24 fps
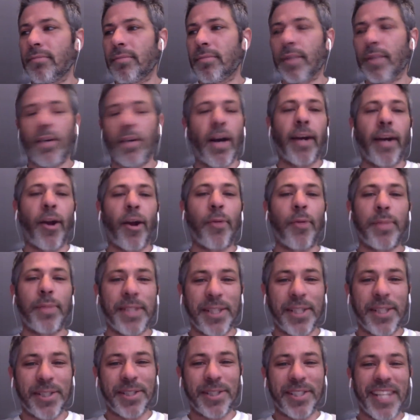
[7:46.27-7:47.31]
there are no
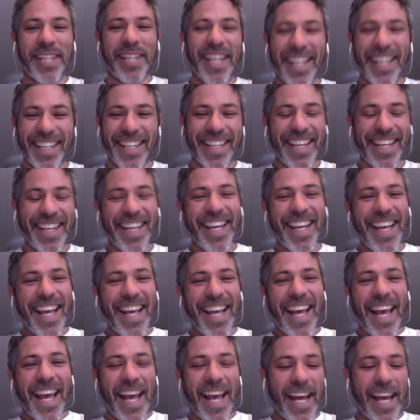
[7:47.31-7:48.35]
positions.
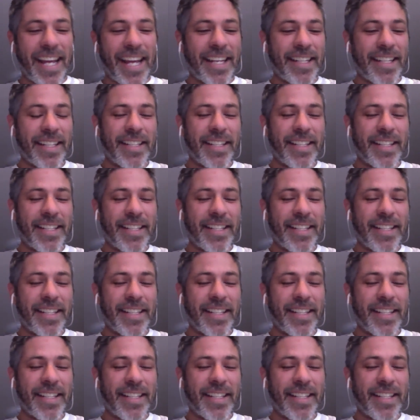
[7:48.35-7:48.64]
And